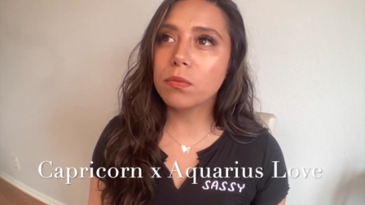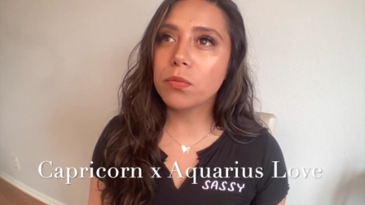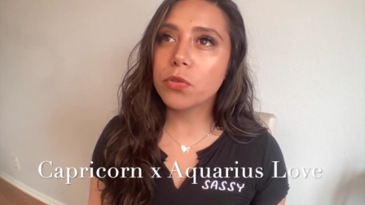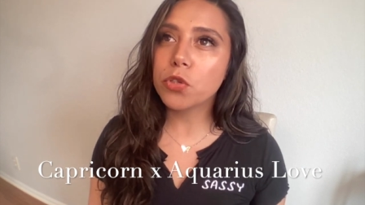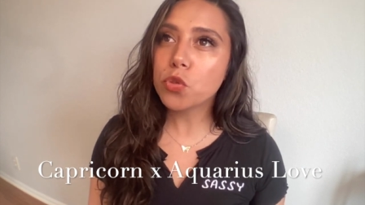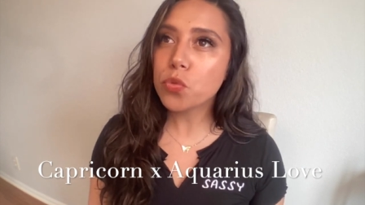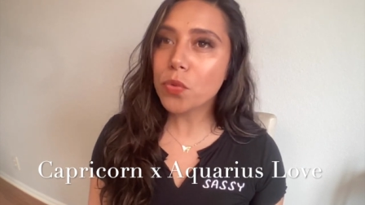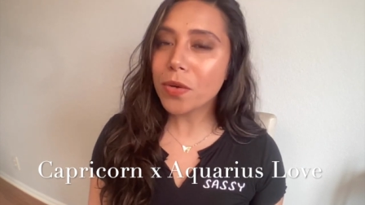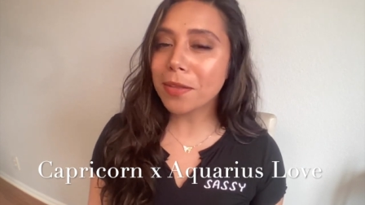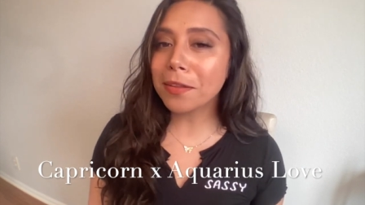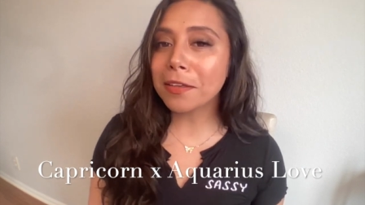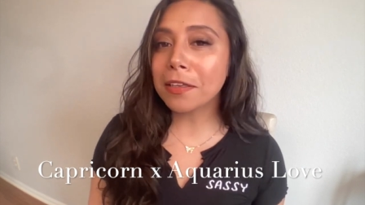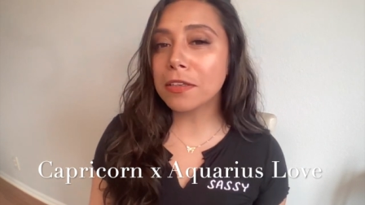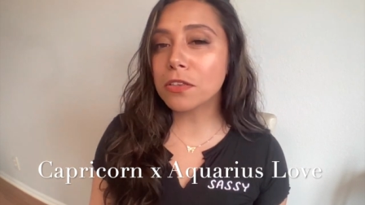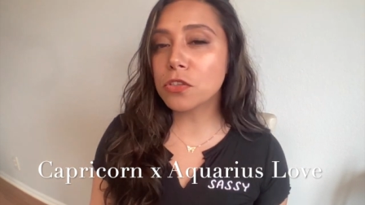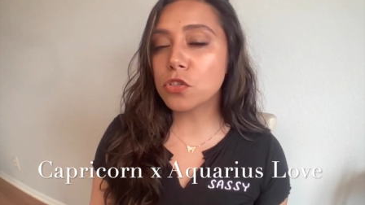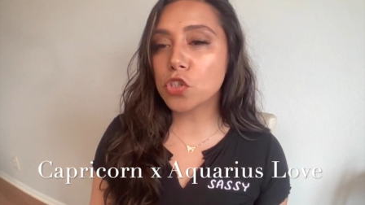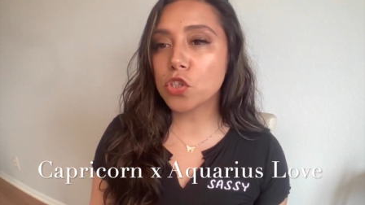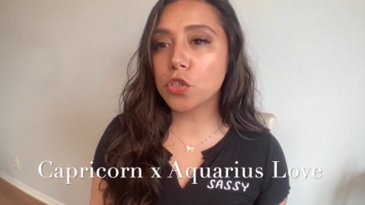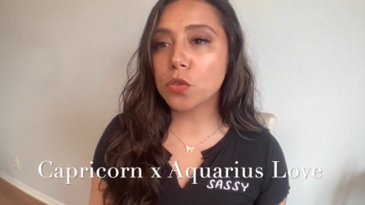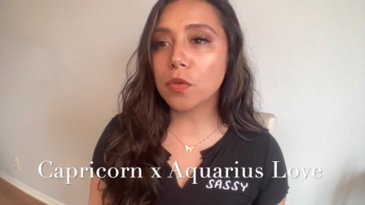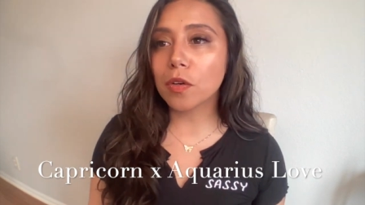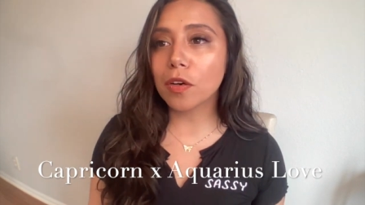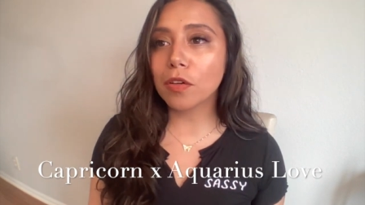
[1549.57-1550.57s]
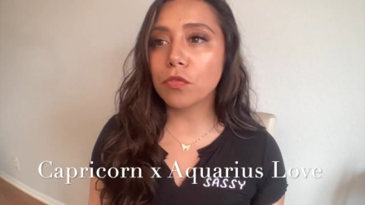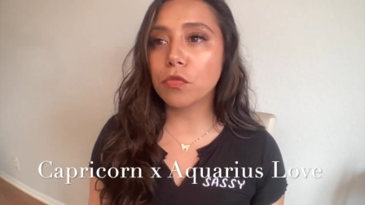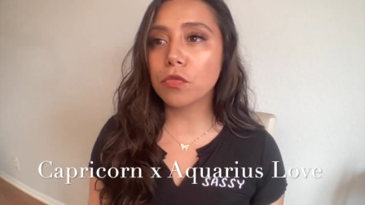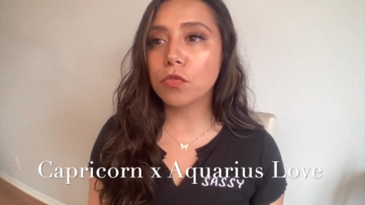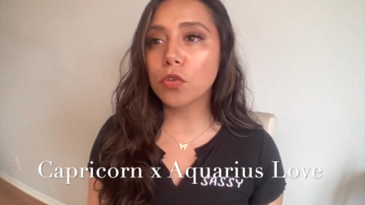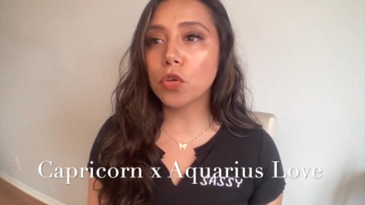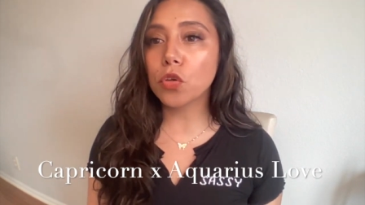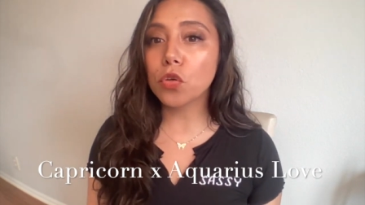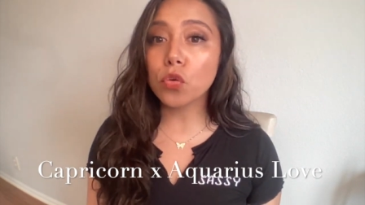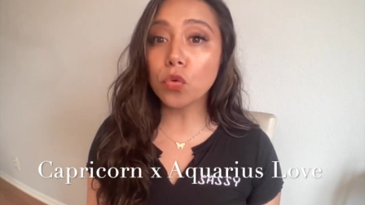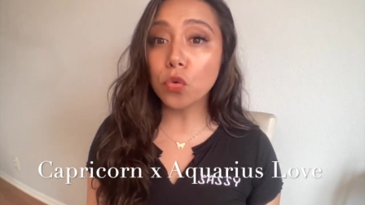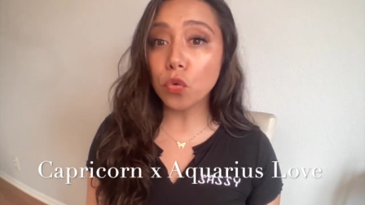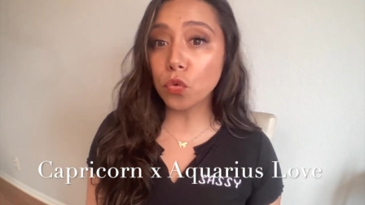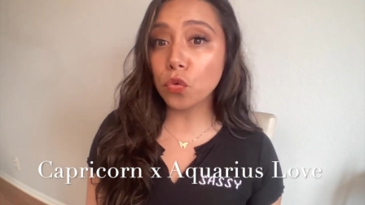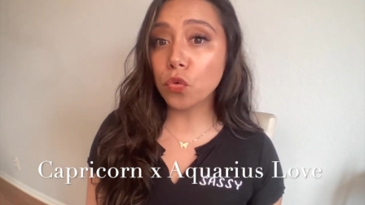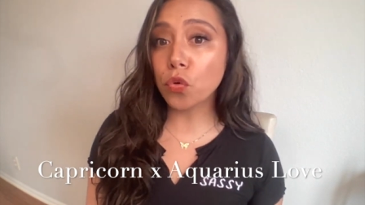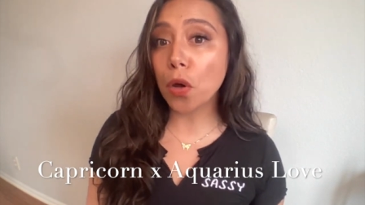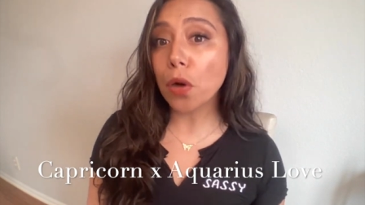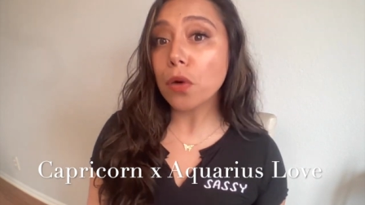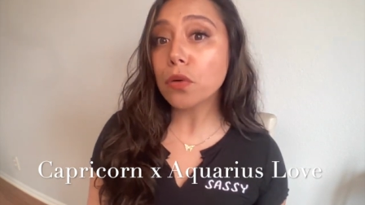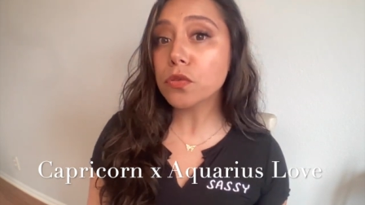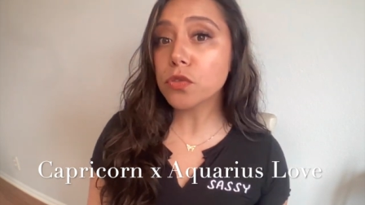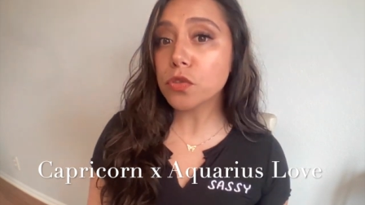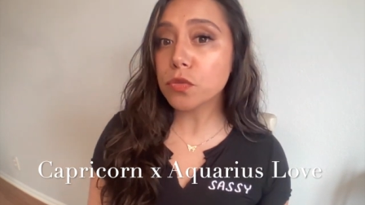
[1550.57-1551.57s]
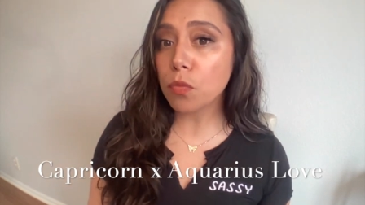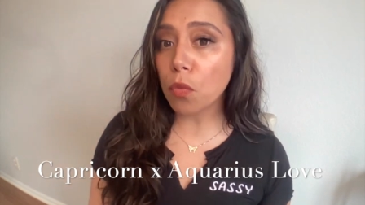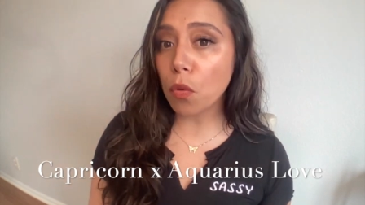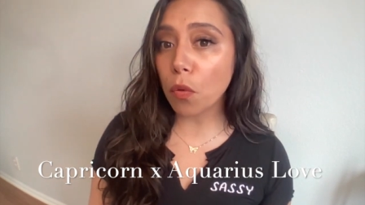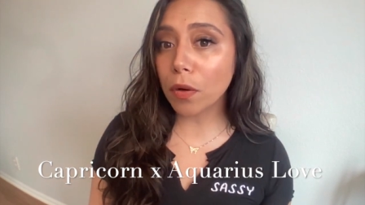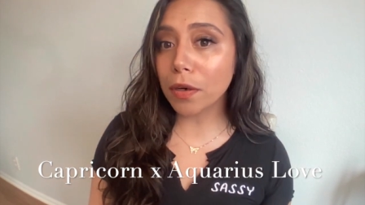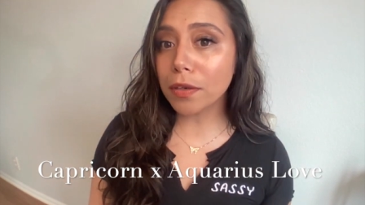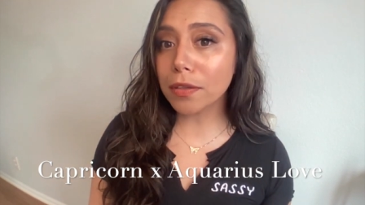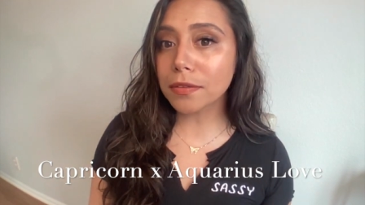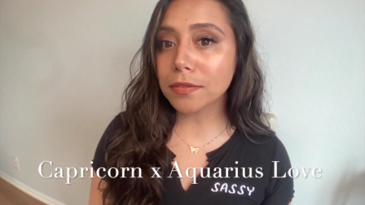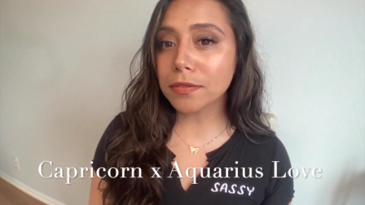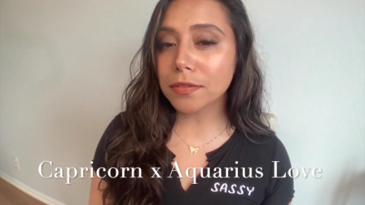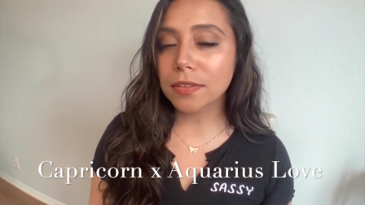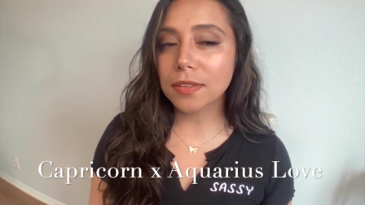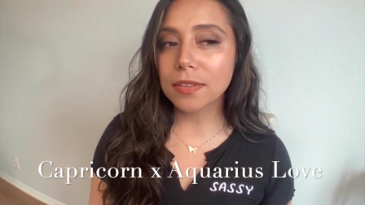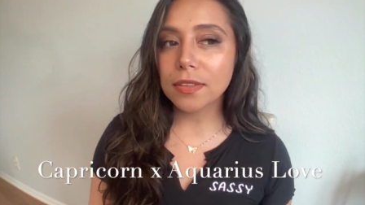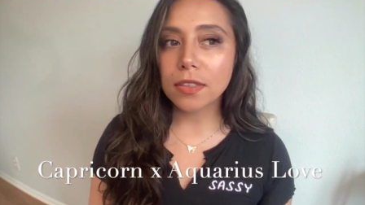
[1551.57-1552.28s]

between these two of who knows more,